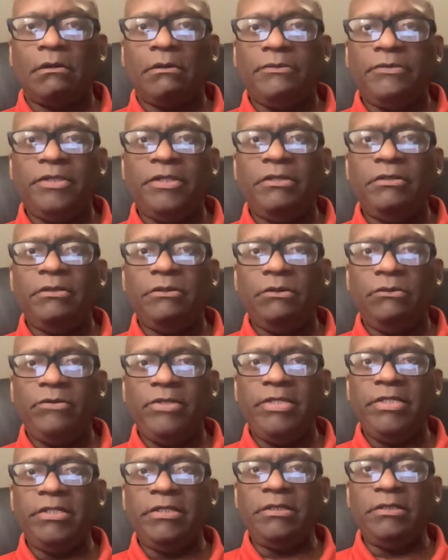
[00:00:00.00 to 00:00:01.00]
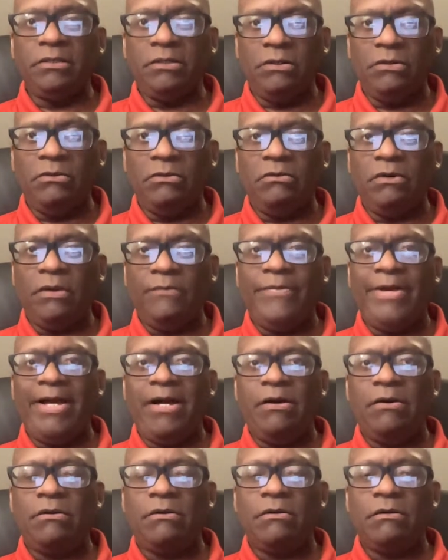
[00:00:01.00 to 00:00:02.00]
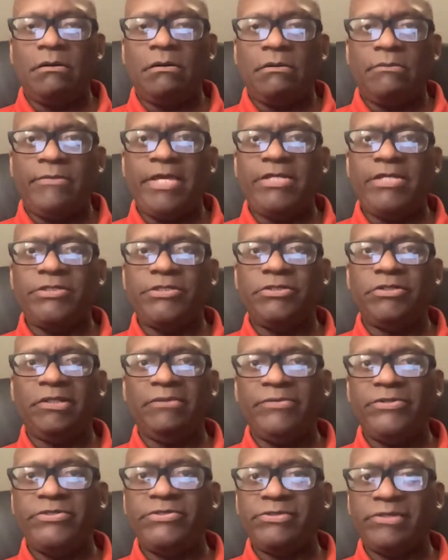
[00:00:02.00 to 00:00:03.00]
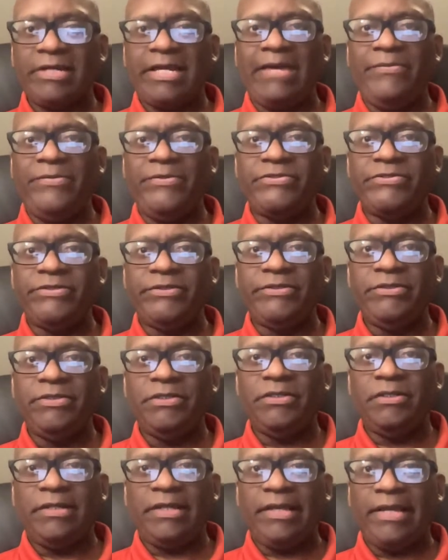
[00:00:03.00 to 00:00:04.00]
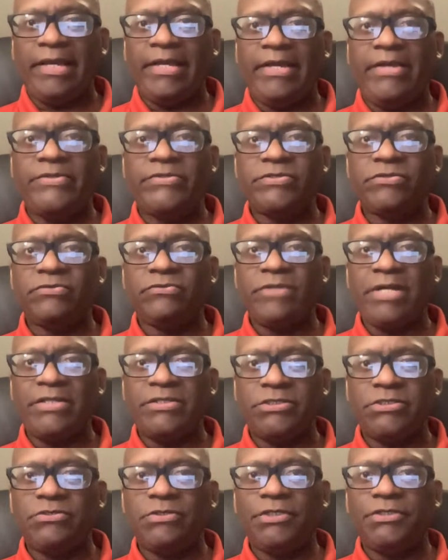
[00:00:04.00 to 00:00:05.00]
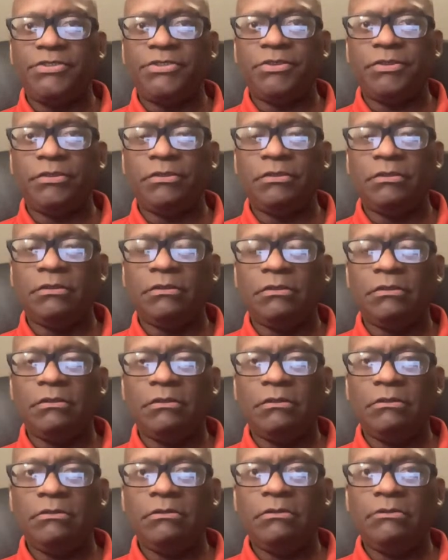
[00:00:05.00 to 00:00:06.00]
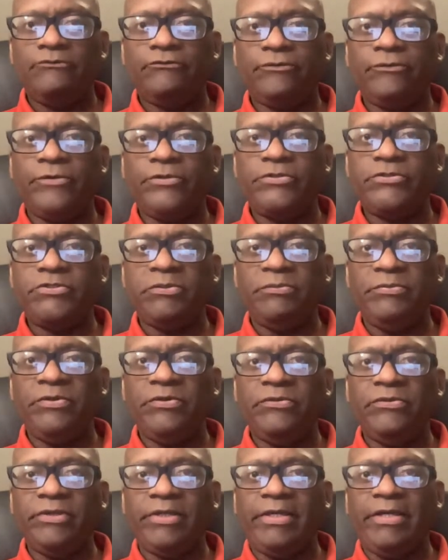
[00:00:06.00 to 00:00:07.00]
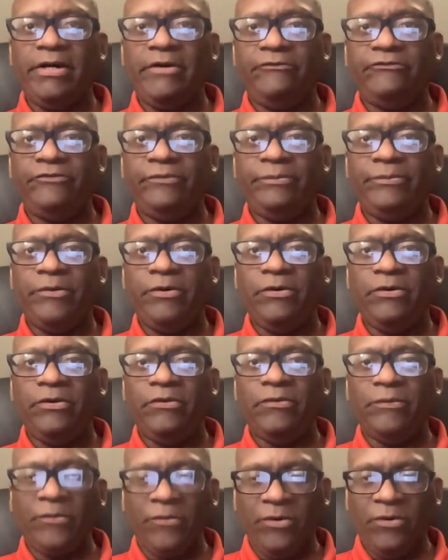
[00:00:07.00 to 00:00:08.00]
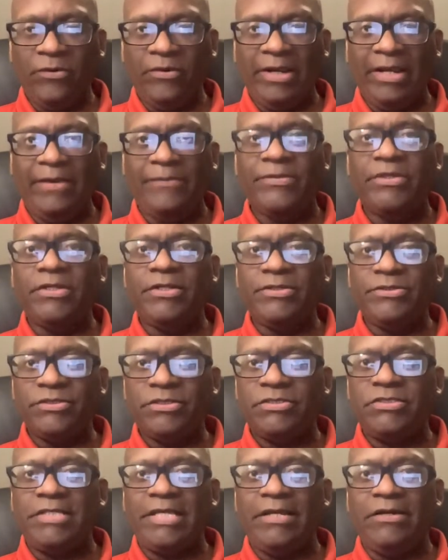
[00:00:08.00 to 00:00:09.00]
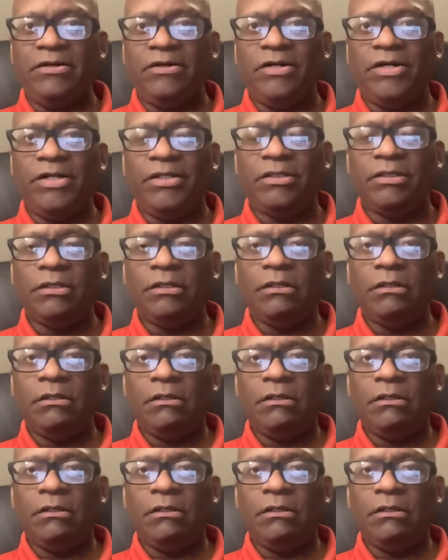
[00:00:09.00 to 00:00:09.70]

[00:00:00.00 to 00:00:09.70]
Then we can go about making sure that Mr. Hamilton has the right structure from which to build the Cal football program to take on